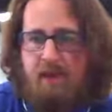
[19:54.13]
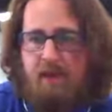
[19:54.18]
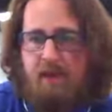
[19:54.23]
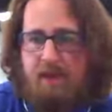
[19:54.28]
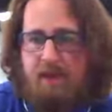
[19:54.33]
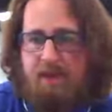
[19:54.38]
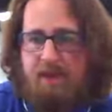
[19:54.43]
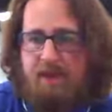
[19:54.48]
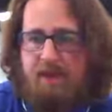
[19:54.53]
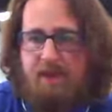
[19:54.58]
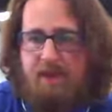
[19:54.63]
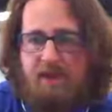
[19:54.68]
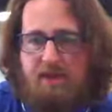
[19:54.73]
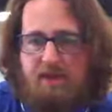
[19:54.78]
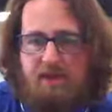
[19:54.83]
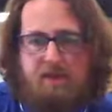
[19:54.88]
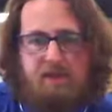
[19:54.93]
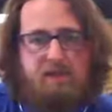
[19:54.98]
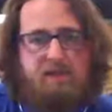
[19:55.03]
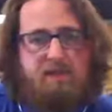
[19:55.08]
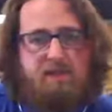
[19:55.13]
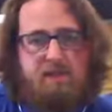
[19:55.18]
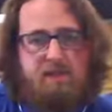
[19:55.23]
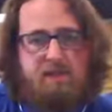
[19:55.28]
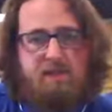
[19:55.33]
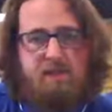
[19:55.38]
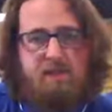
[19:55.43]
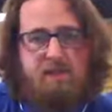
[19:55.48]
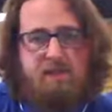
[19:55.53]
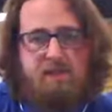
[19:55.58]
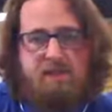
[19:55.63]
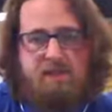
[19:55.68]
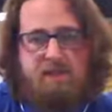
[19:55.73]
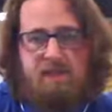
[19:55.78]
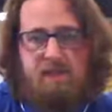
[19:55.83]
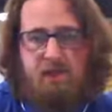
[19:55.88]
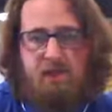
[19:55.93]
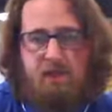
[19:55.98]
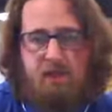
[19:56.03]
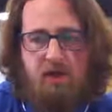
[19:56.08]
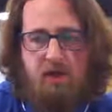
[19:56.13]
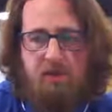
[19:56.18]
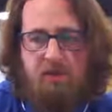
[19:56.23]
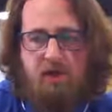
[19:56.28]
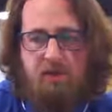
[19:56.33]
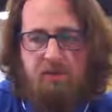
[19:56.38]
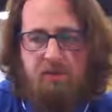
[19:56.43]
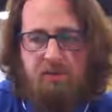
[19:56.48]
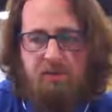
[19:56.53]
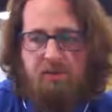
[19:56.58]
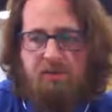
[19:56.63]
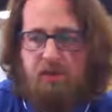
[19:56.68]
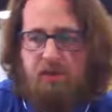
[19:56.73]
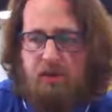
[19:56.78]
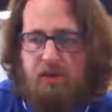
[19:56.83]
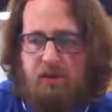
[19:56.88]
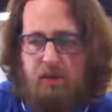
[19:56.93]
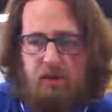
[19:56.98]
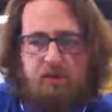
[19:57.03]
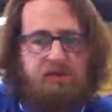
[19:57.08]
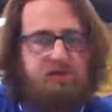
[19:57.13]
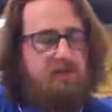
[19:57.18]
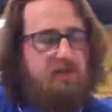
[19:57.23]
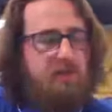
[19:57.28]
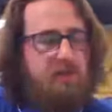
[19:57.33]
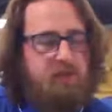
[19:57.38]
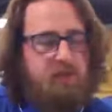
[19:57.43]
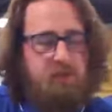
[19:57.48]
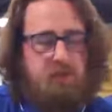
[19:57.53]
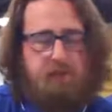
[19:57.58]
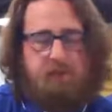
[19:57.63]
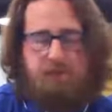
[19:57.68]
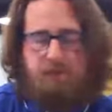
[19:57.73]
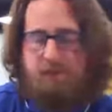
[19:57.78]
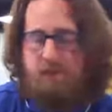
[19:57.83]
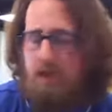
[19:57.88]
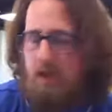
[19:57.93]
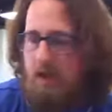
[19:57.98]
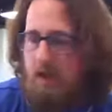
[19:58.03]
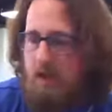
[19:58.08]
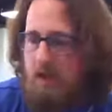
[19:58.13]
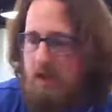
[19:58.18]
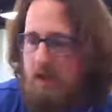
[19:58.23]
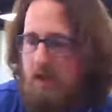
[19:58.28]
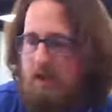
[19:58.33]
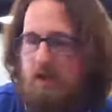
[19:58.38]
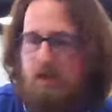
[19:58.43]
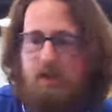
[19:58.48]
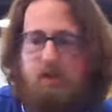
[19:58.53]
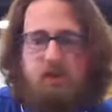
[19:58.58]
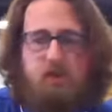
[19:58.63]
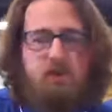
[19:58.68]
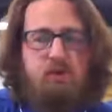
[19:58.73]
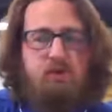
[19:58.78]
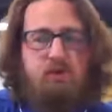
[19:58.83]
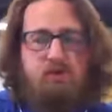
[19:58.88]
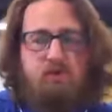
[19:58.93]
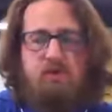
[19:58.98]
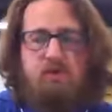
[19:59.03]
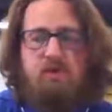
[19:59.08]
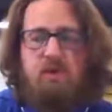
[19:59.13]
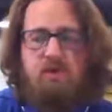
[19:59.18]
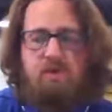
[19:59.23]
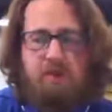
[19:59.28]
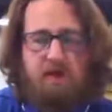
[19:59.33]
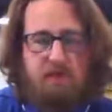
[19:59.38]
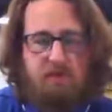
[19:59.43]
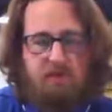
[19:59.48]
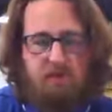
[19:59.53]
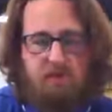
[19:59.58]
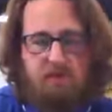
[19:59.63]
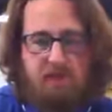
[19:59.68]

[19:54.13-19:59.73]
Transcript: And then just to sum it all up, shoulder is a great joint, huge amount of